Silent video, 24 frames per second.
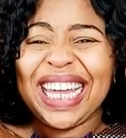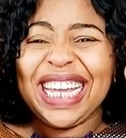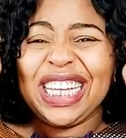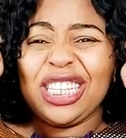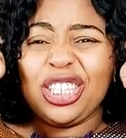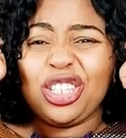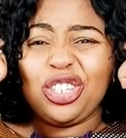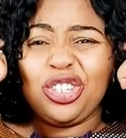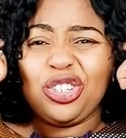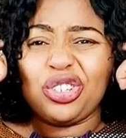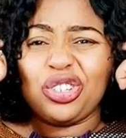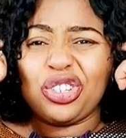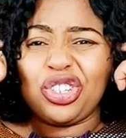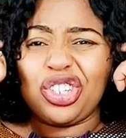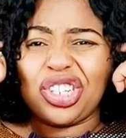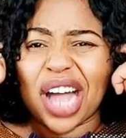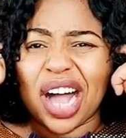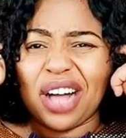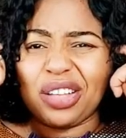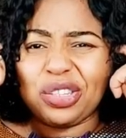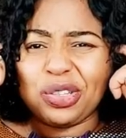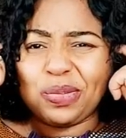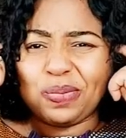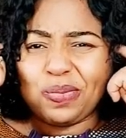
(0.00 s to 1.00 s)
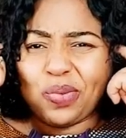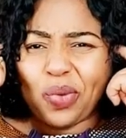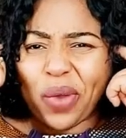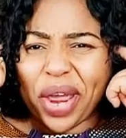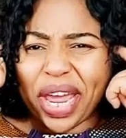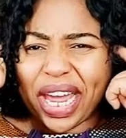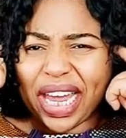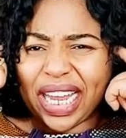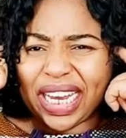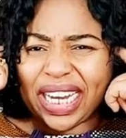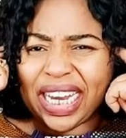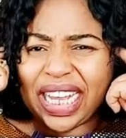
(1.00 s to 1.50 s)
into your child's
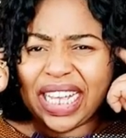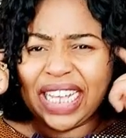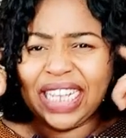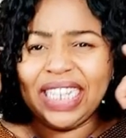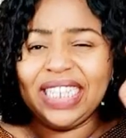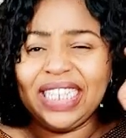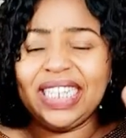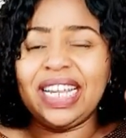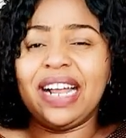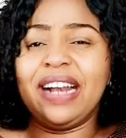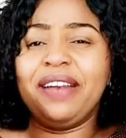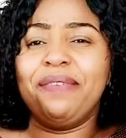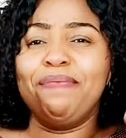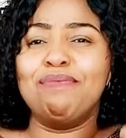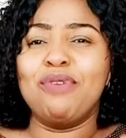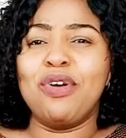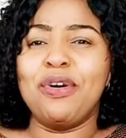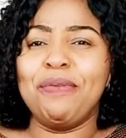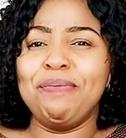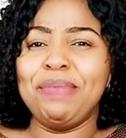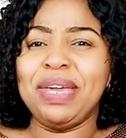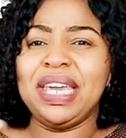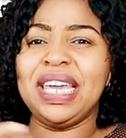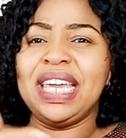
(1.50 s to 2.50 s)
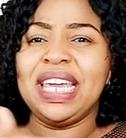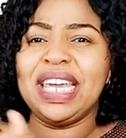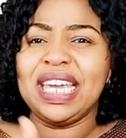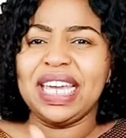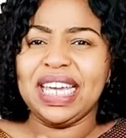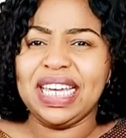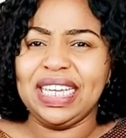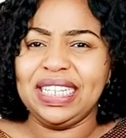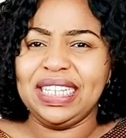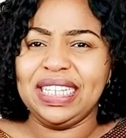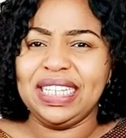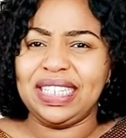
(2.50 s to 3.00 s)
brain that mommy
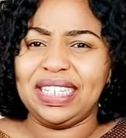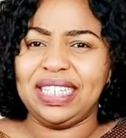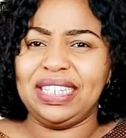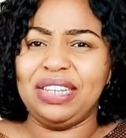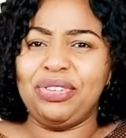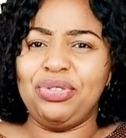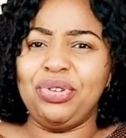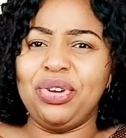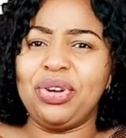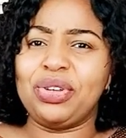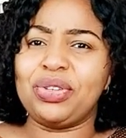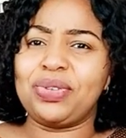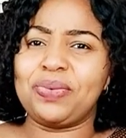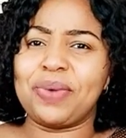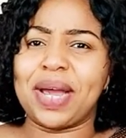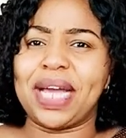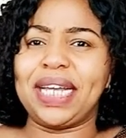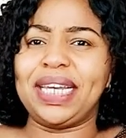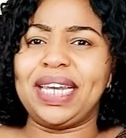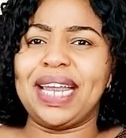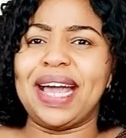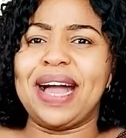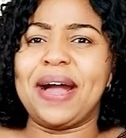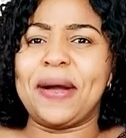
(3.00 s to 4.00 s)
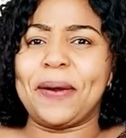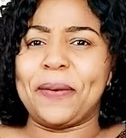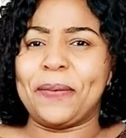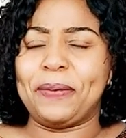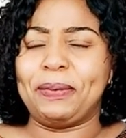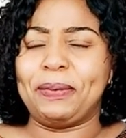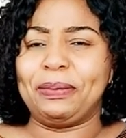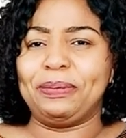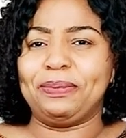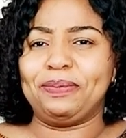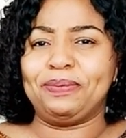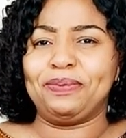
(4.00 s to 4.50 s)
is serious right now.
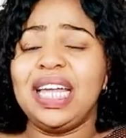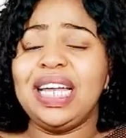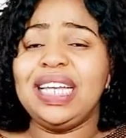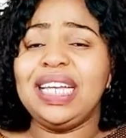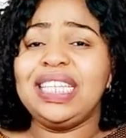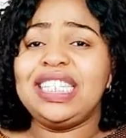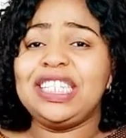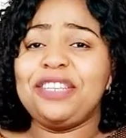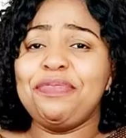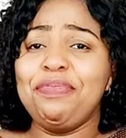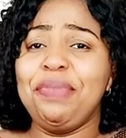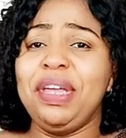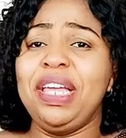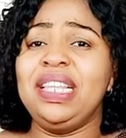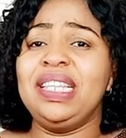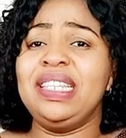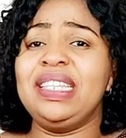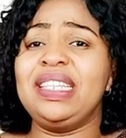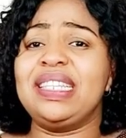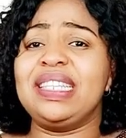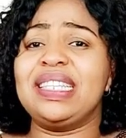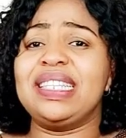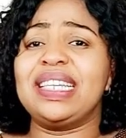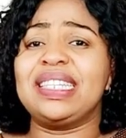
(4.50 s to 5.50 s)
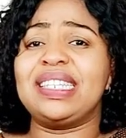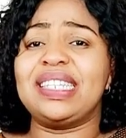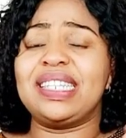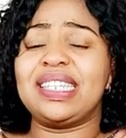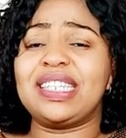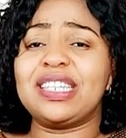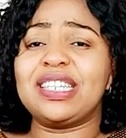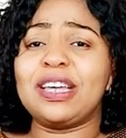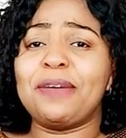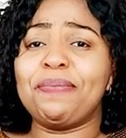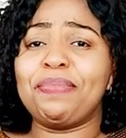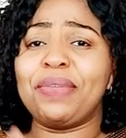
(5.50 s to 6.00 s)
It means that
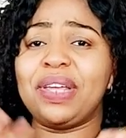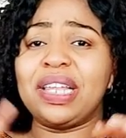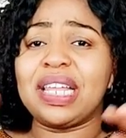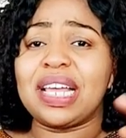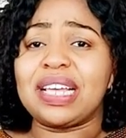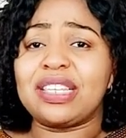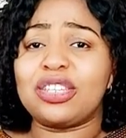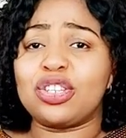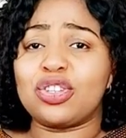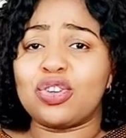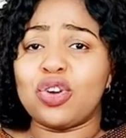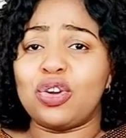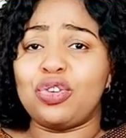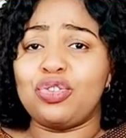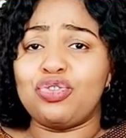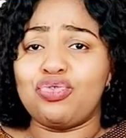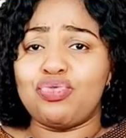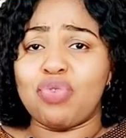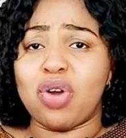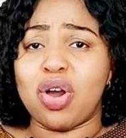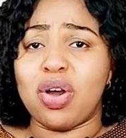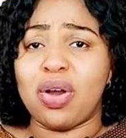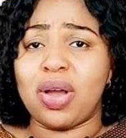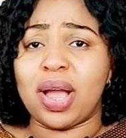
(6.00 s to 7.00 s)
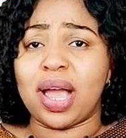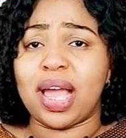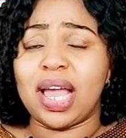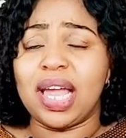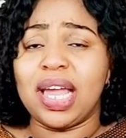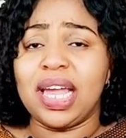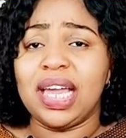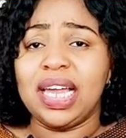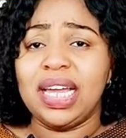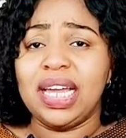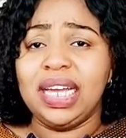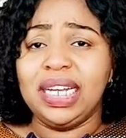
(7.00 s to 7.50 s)
something has gone
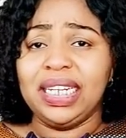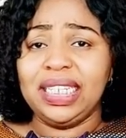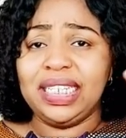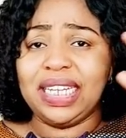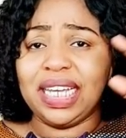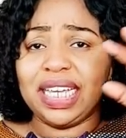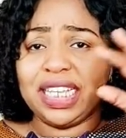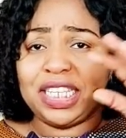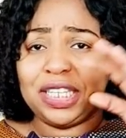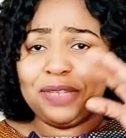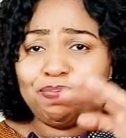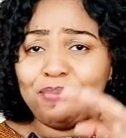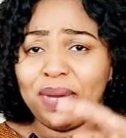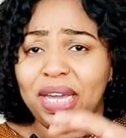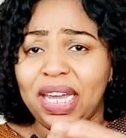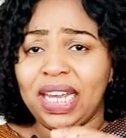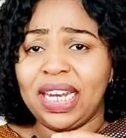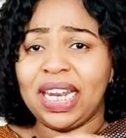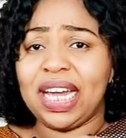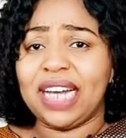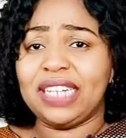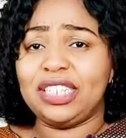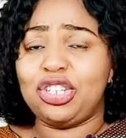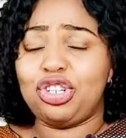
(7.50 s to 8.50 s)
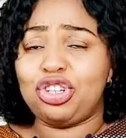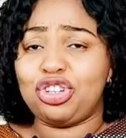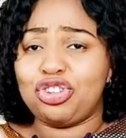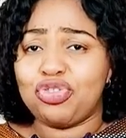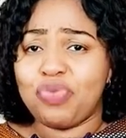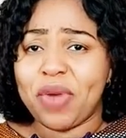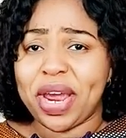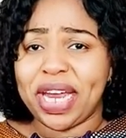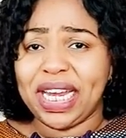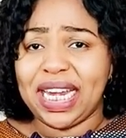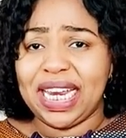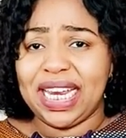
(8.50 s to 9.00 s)
wrong. There's been a
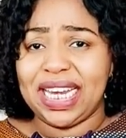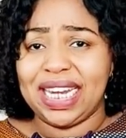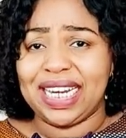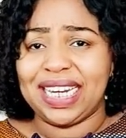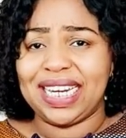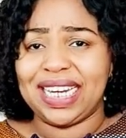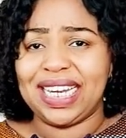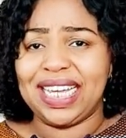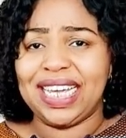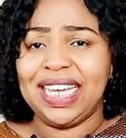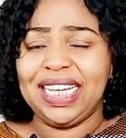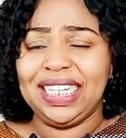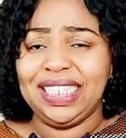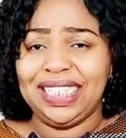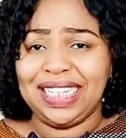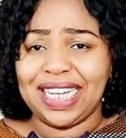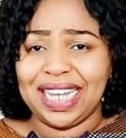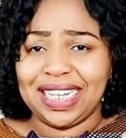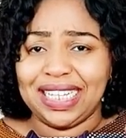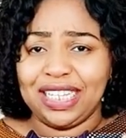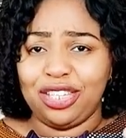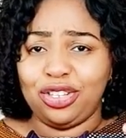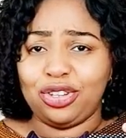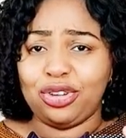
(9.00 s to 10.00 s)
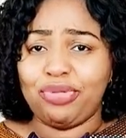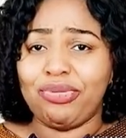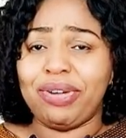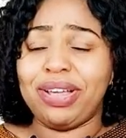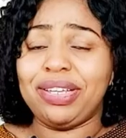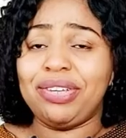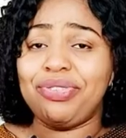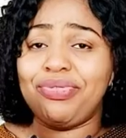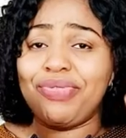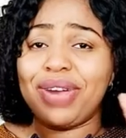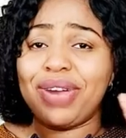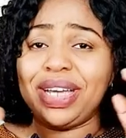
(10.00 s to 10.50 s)
training that is
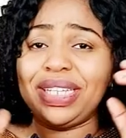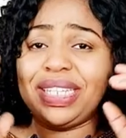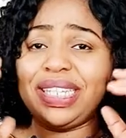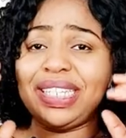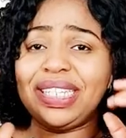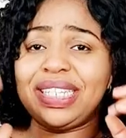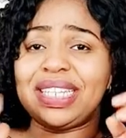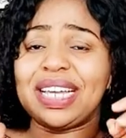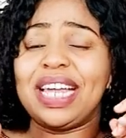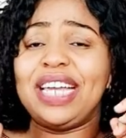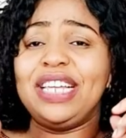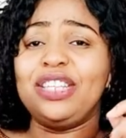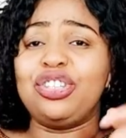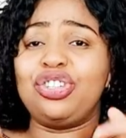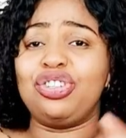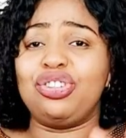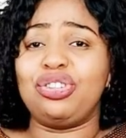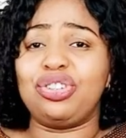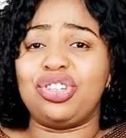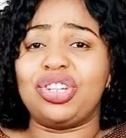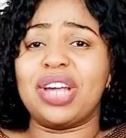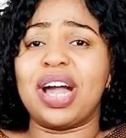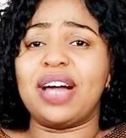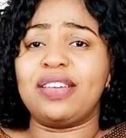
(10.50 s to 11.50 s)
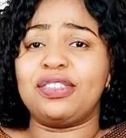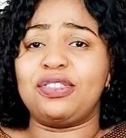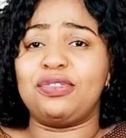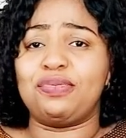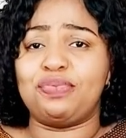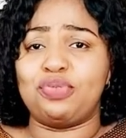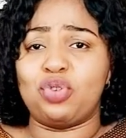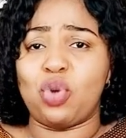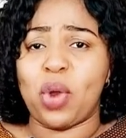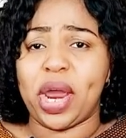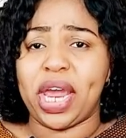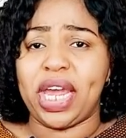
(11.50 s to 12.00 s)
already registered into your child's
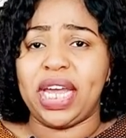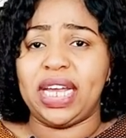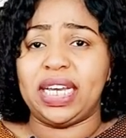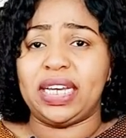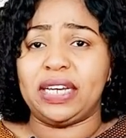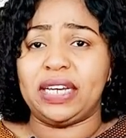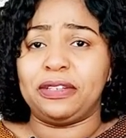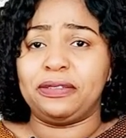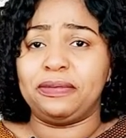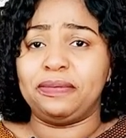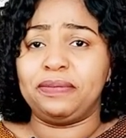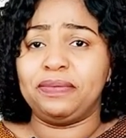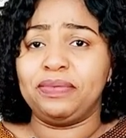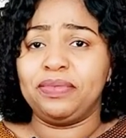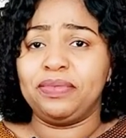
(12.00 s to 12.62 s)
brain.